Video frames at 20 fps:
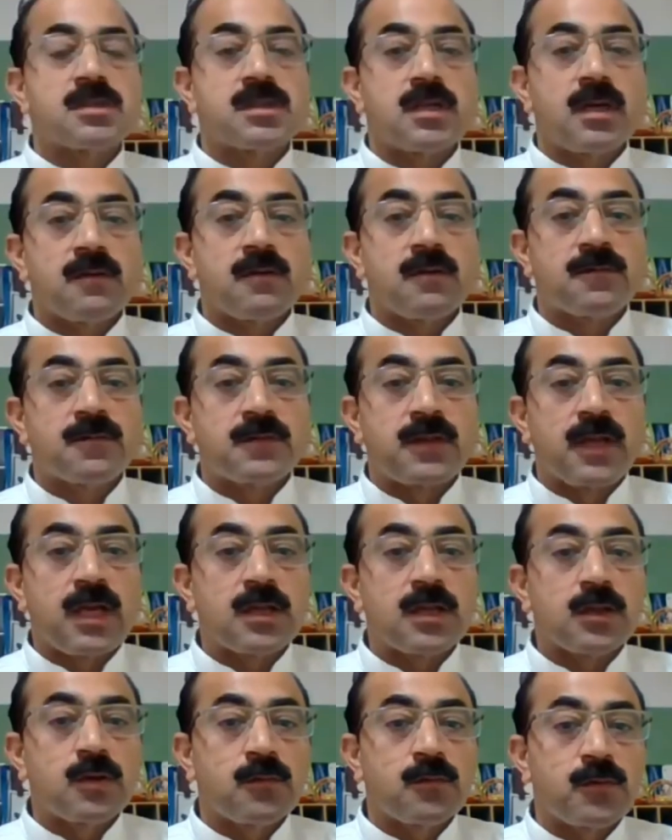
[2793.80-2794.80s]
Chef. Thank you
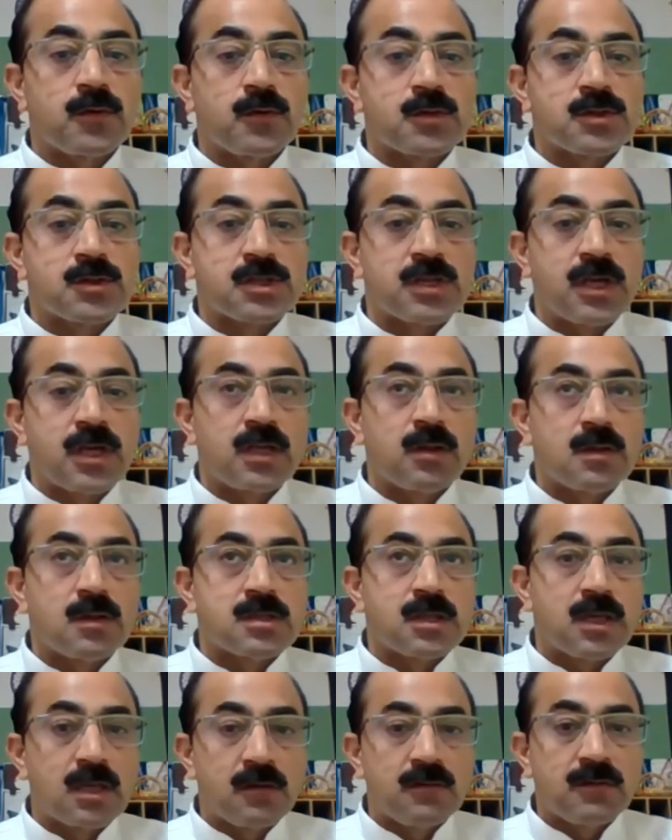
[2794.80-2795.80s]
for sharing your
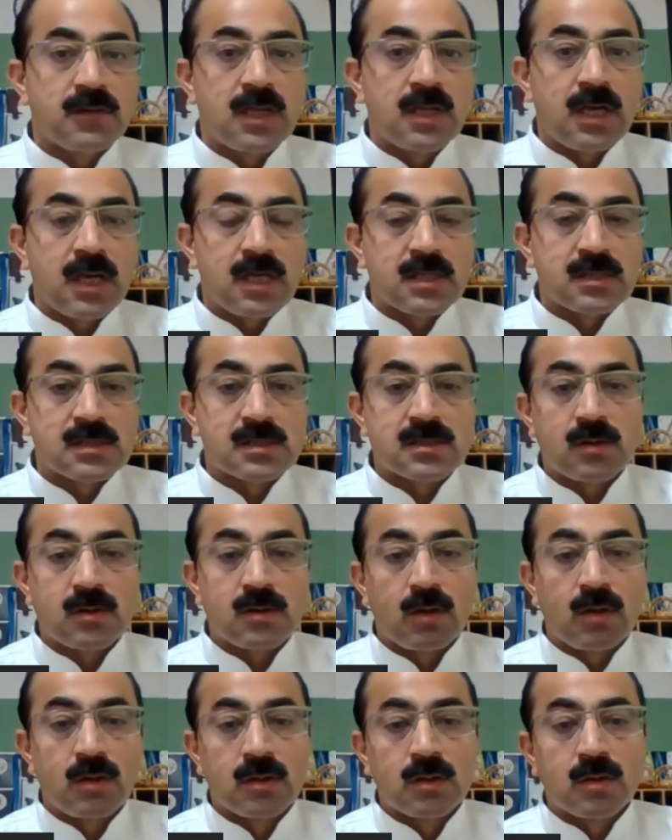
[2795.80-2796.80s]
journey with us. Although
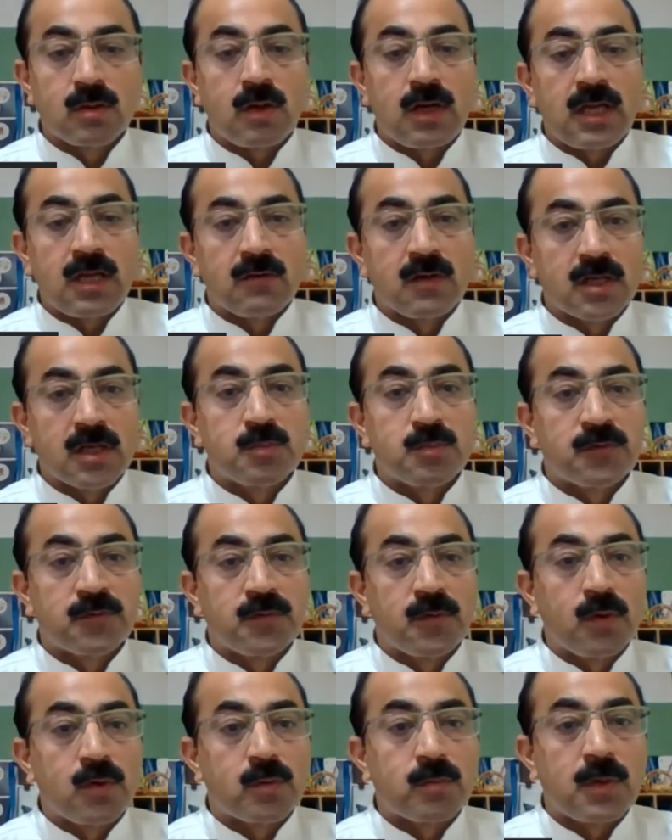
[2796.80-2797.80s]
I have heard it
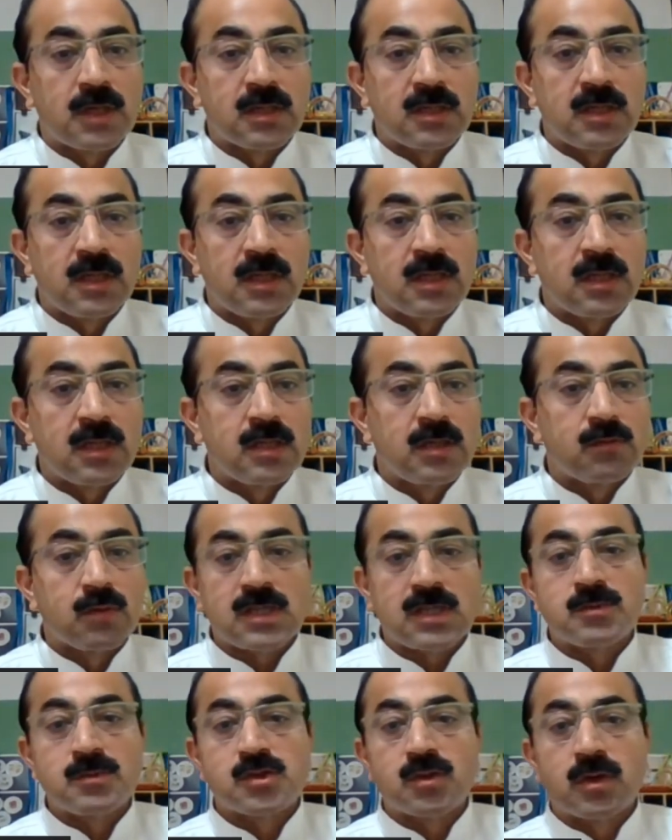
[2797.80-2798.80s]
before, but then I'm
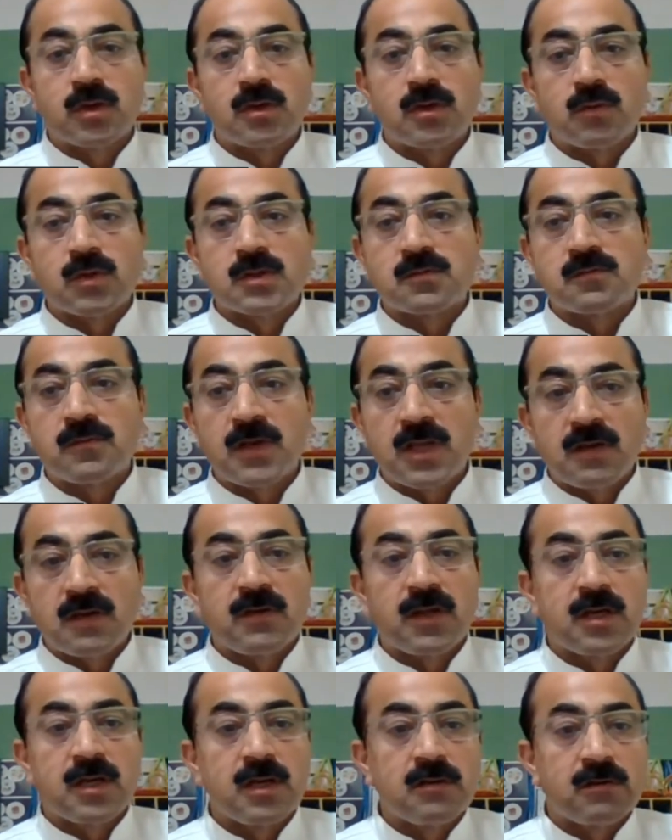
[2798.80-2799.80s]
sure it was very,
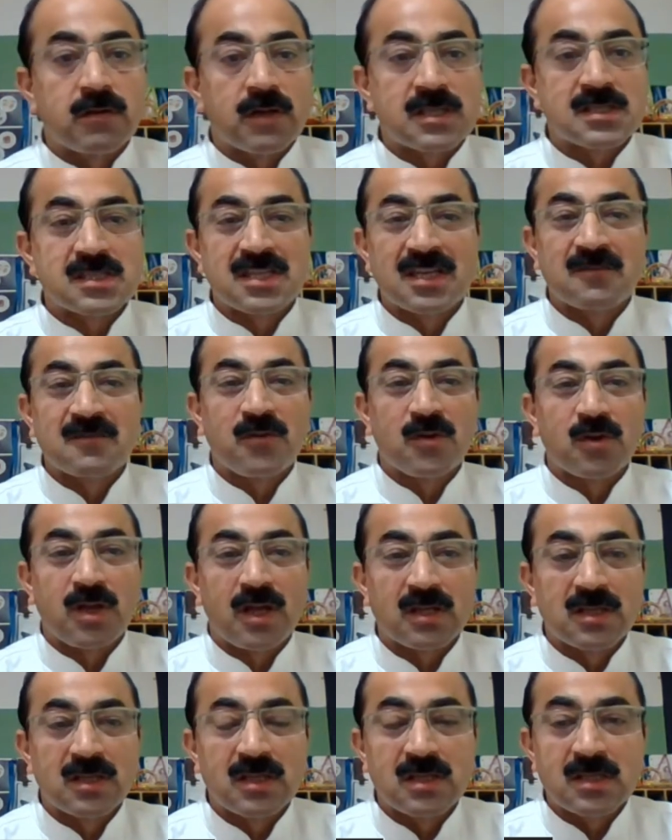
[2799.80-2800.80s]
very interesting for
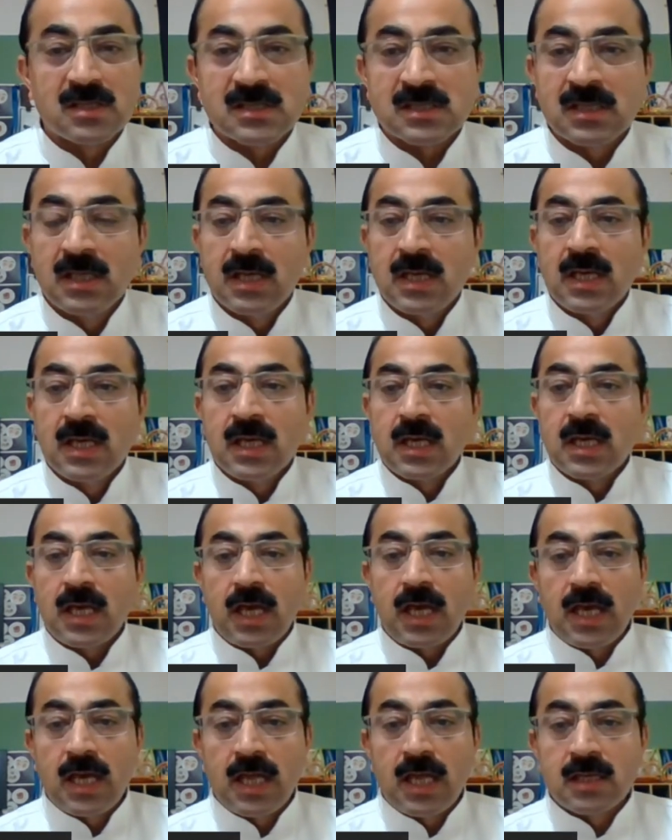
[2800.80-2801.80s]
others.
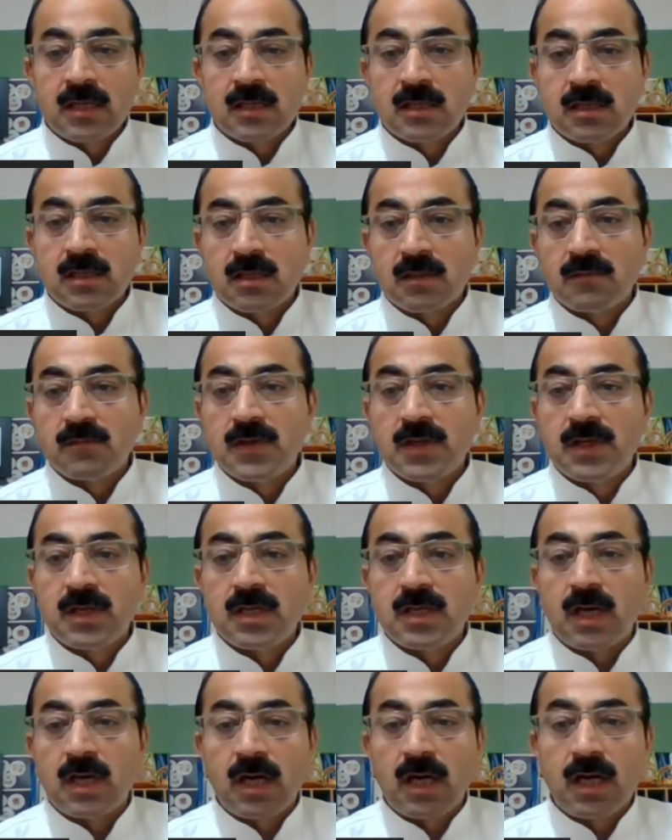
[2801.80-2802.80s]
And we
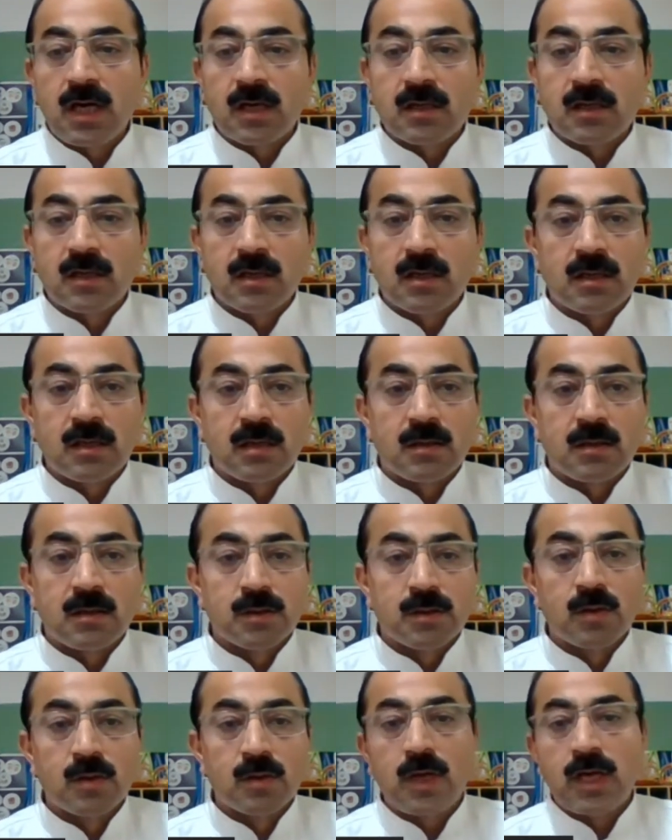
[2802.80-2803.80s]
are,
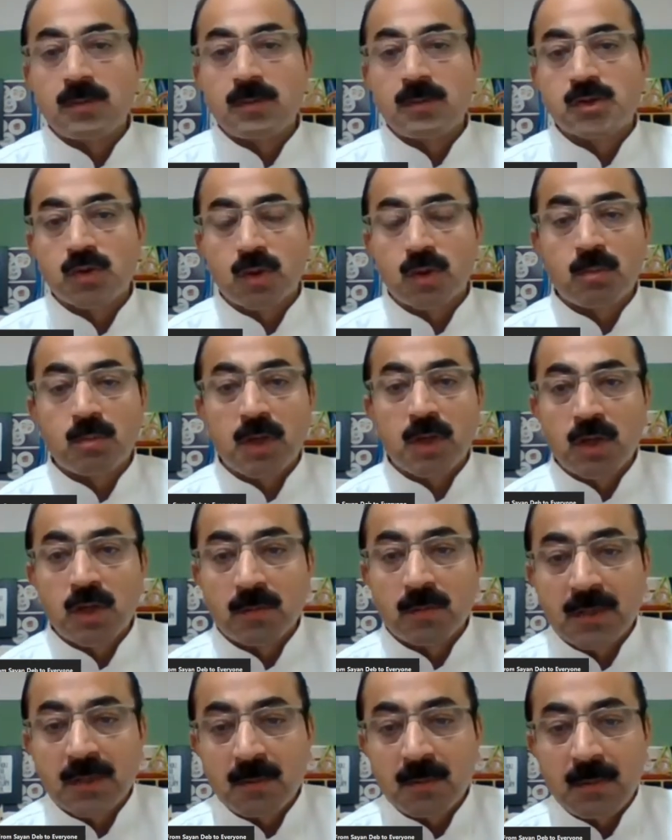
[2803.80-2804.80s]
I'm sure many of
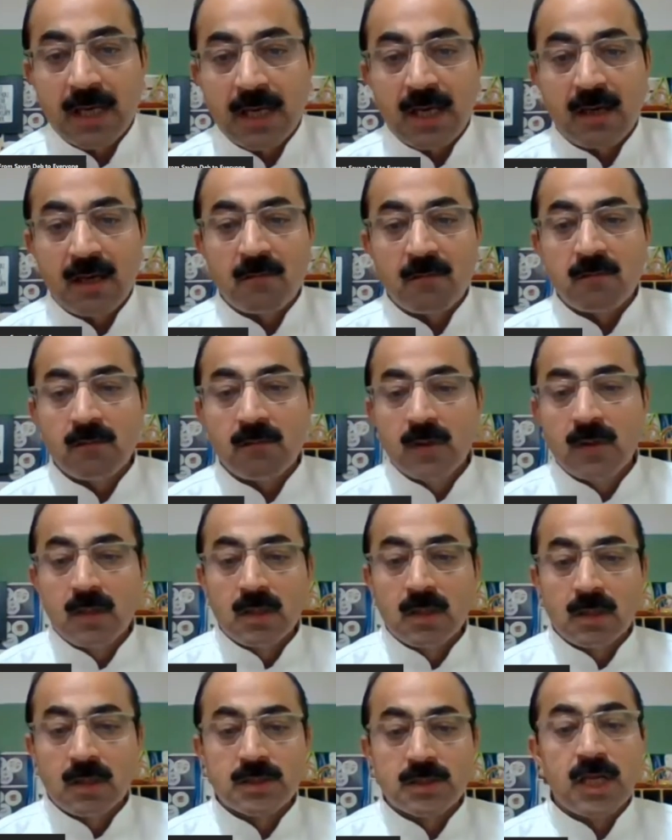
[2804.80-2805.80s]
them have
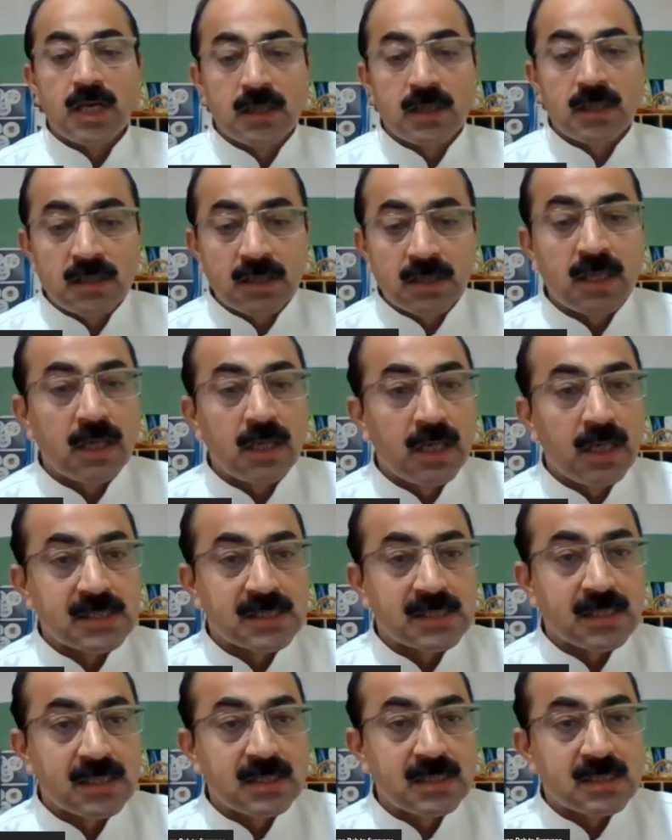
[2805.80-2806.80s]
taken their
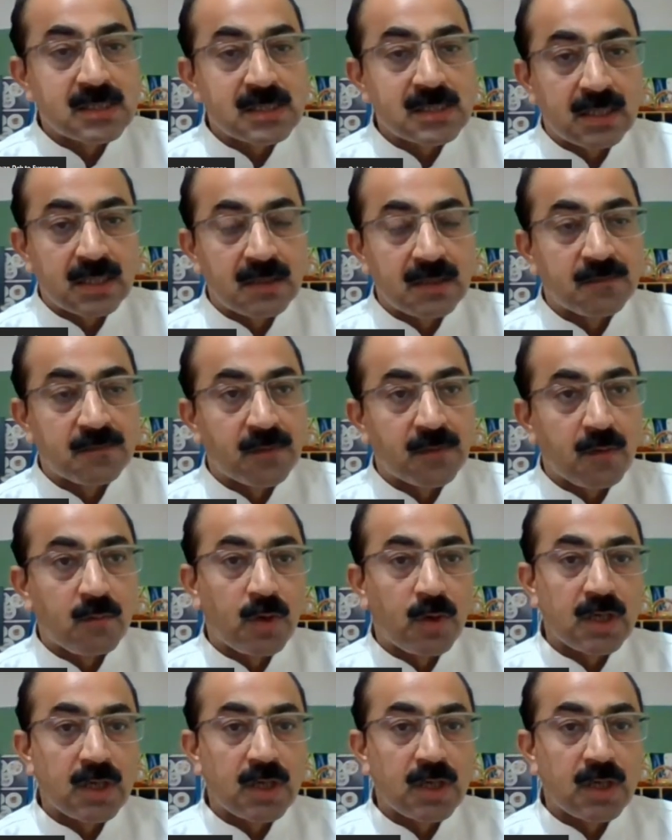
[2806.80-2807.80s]
lessons from
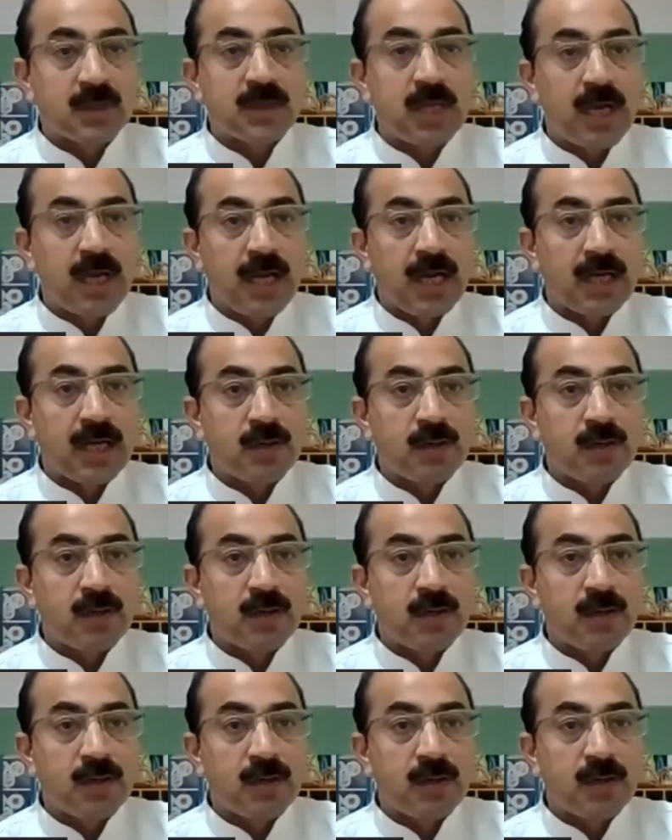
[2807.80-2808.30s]
whatever they had.